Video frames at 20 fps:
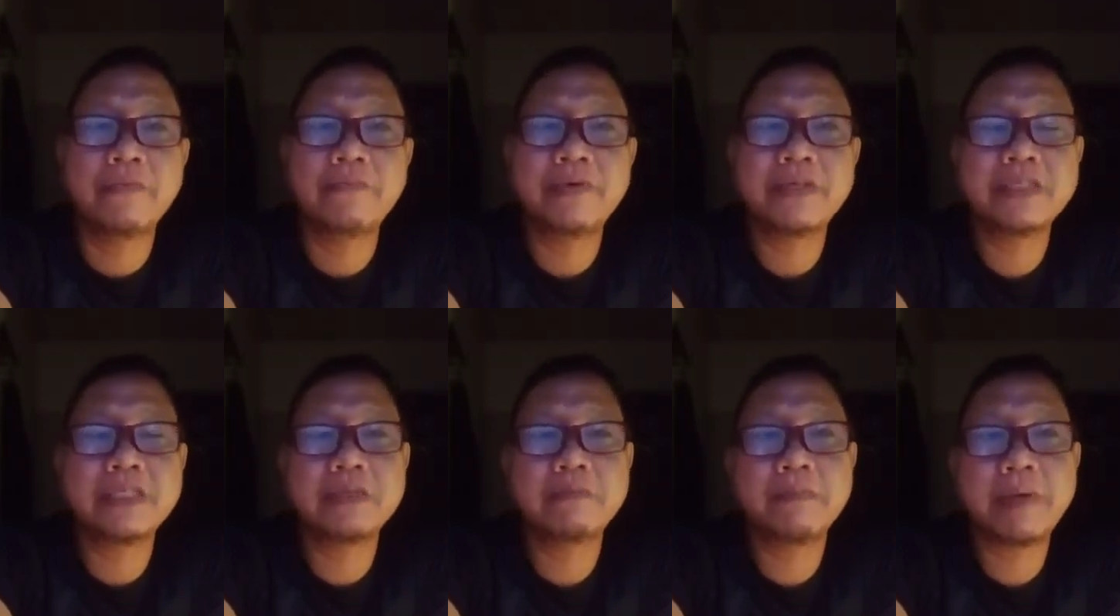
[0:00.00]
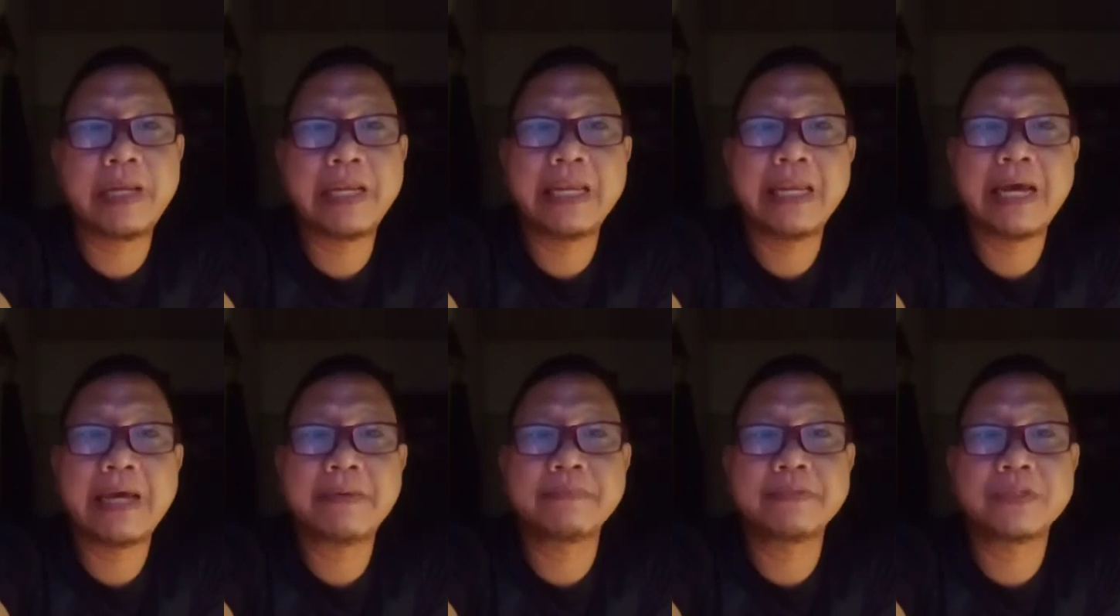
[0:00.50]
visit my
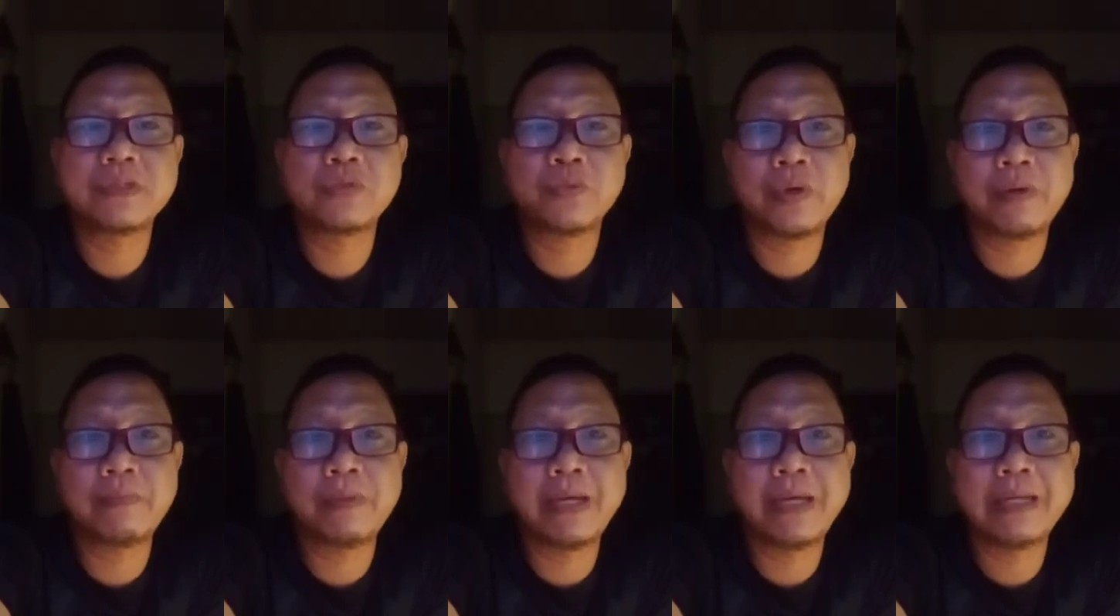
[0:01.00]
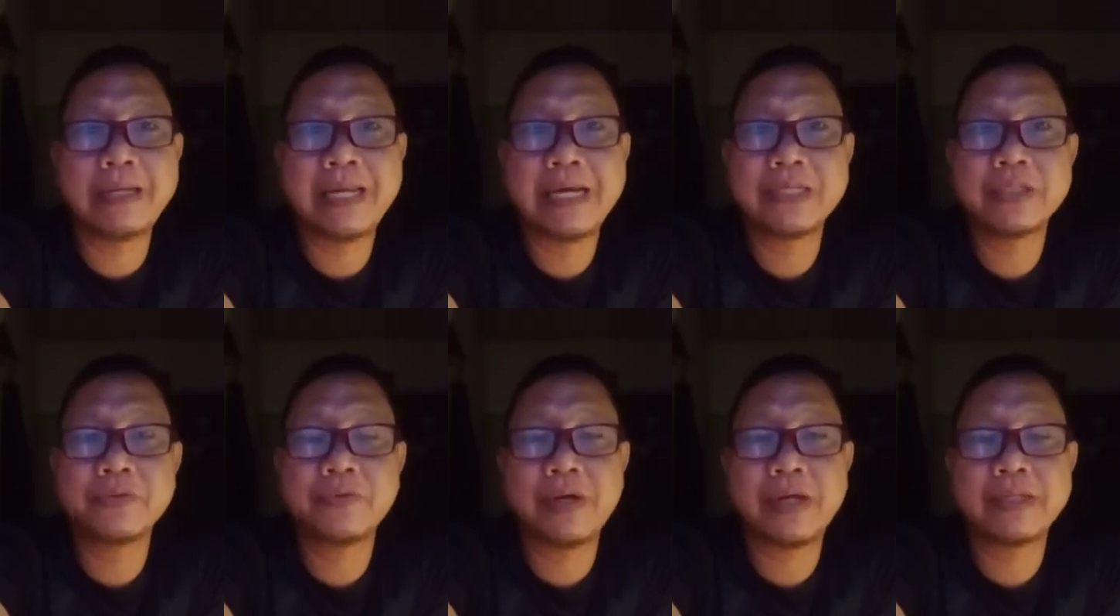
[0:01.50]
live streaming
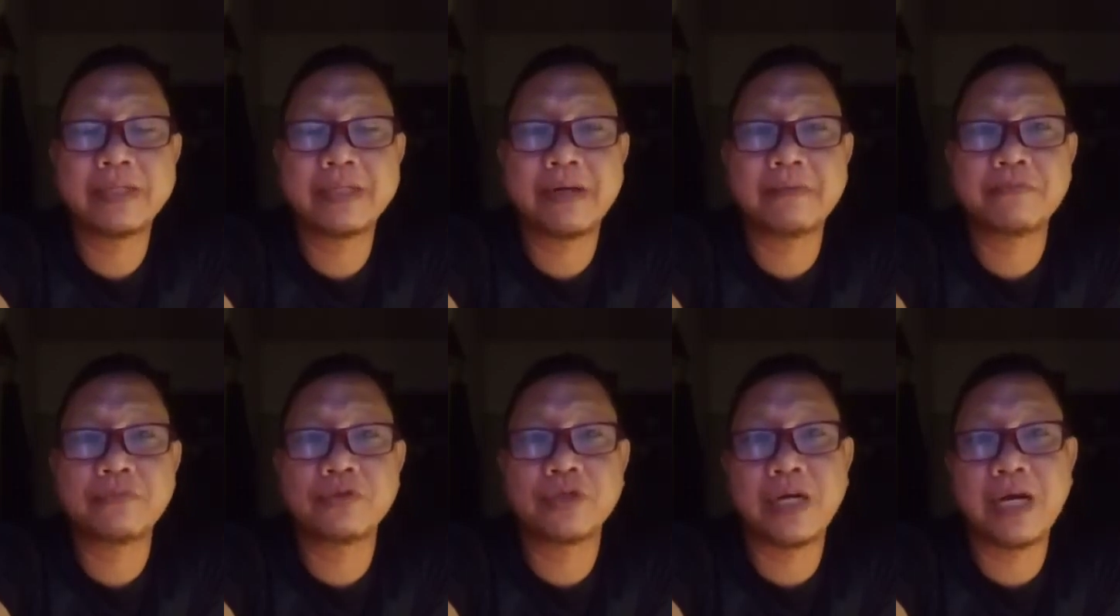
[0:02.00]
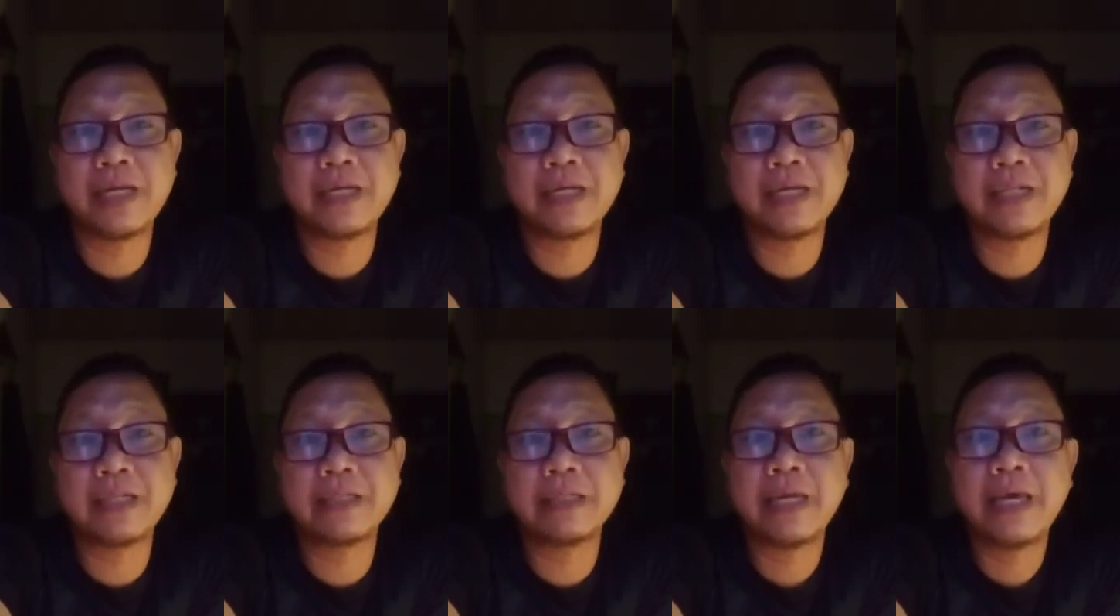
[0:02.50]
Nestor Anton
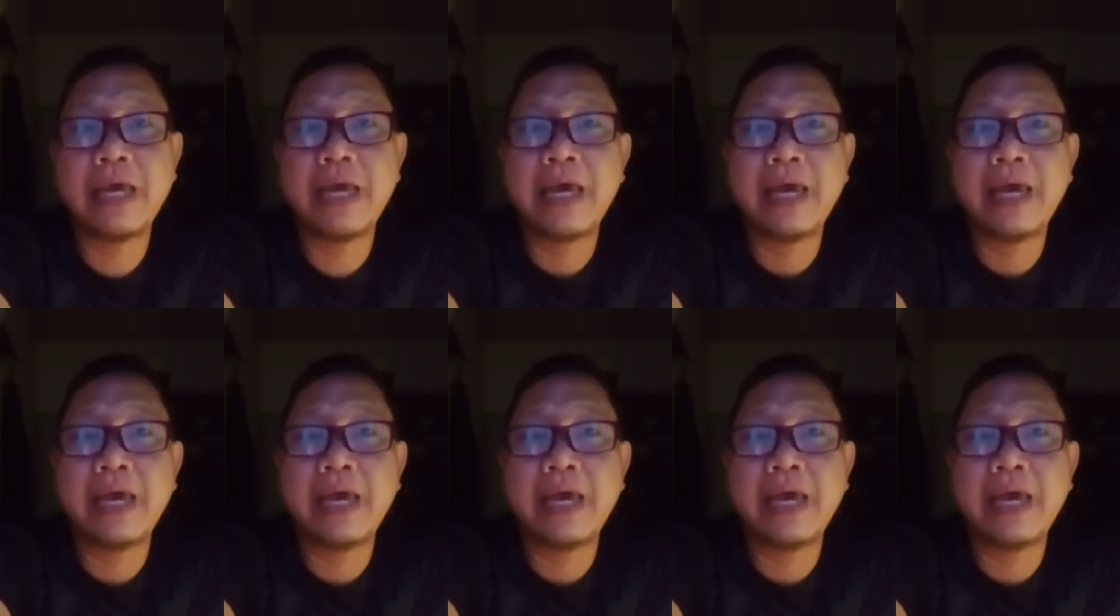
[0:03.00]
channel